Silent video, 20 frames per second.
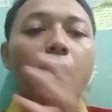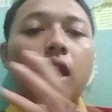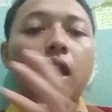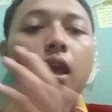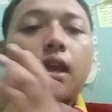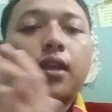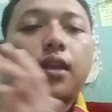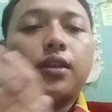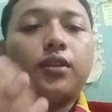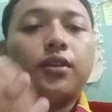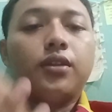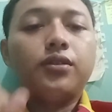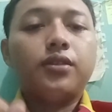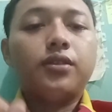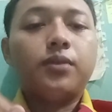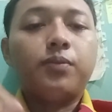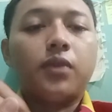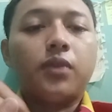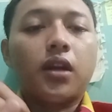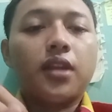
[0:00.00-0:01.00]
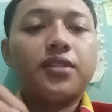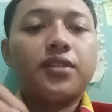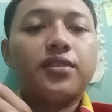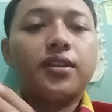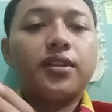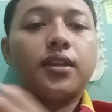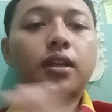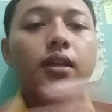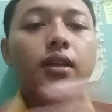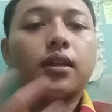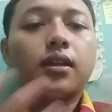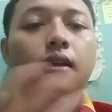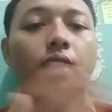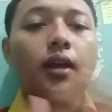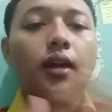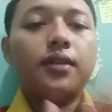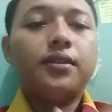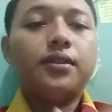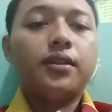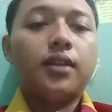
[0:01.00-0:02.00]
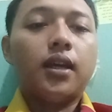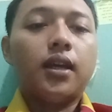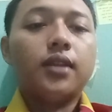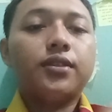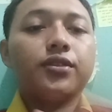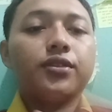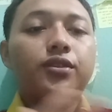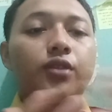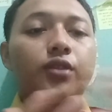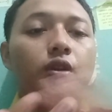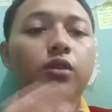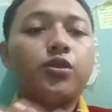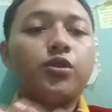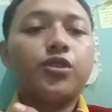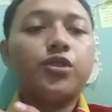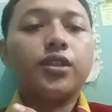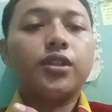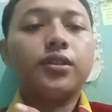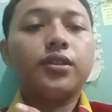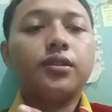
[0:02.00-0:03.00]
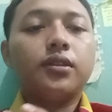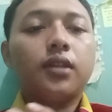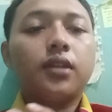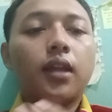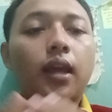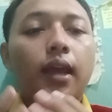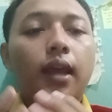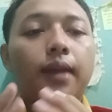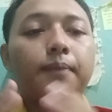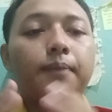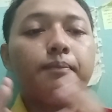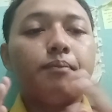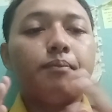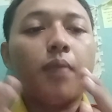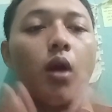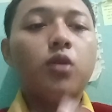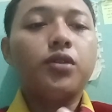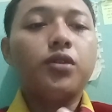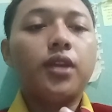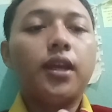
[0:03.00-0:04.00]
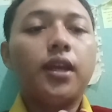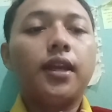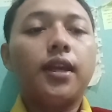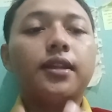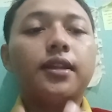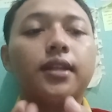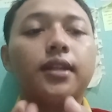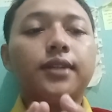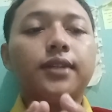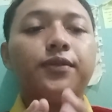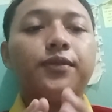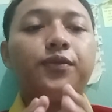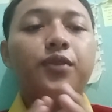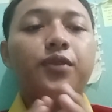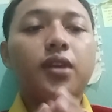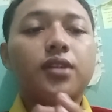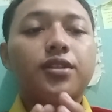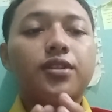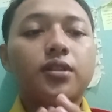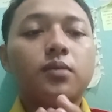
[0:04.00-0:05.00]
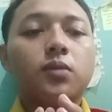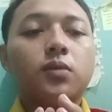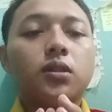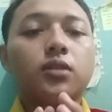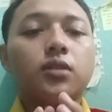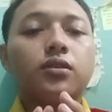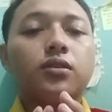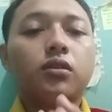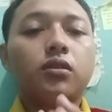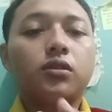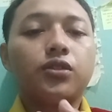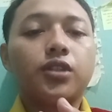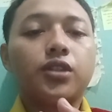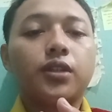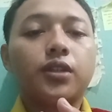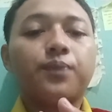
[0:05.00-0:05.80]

enumerating candidate solution and bounding the feasible solution.